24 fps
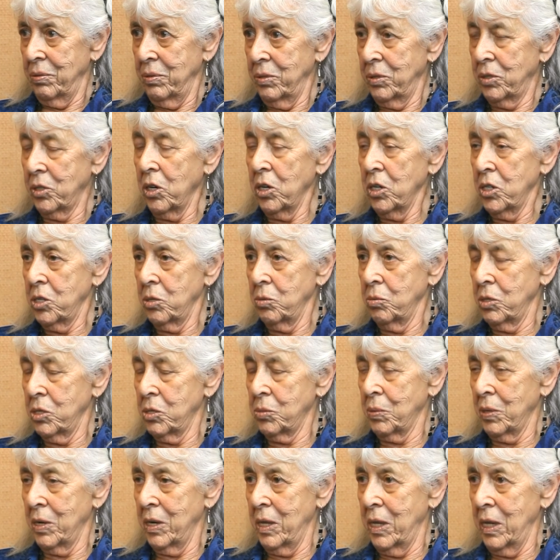Toscha was
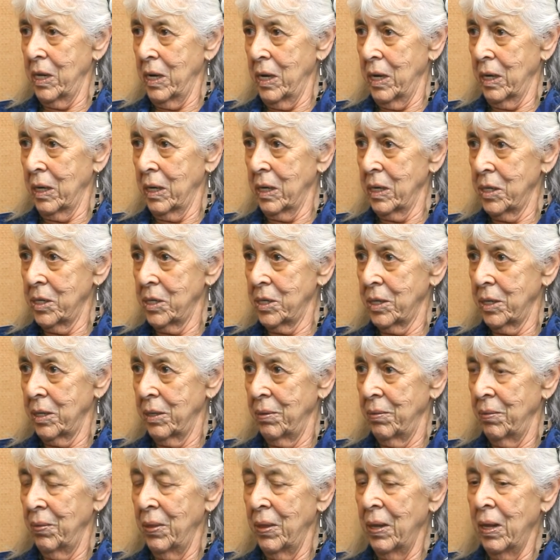one of the youngest.
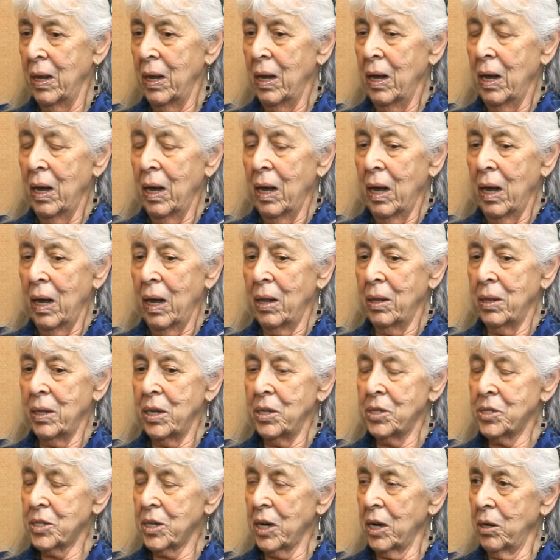And they
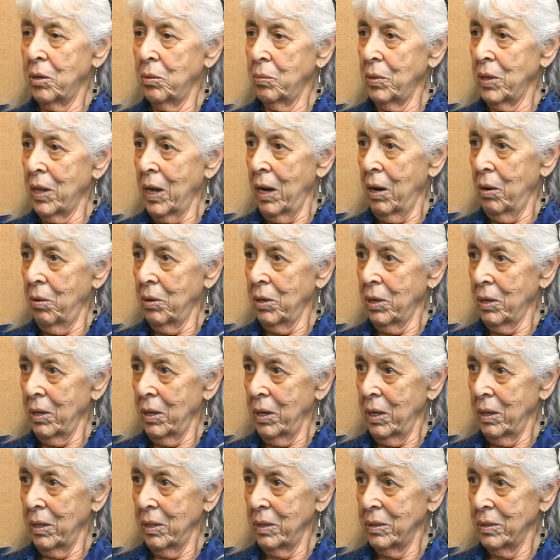studied with Auer
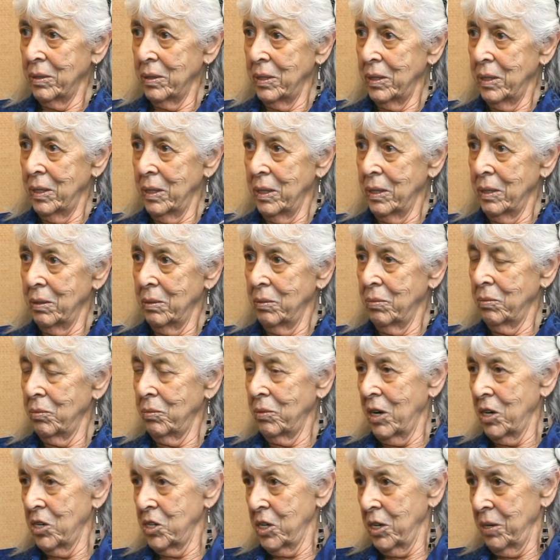in
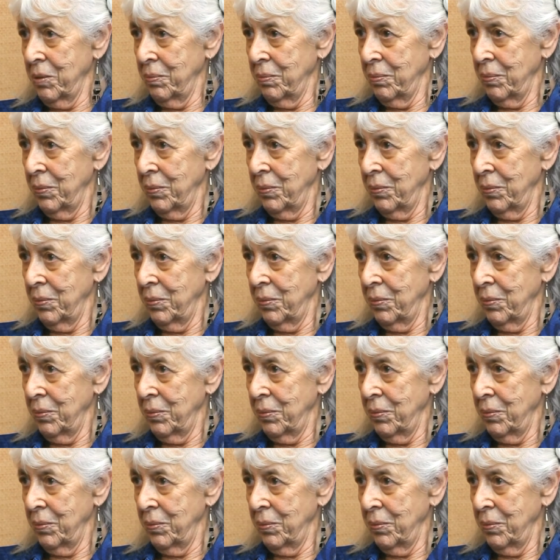Russia.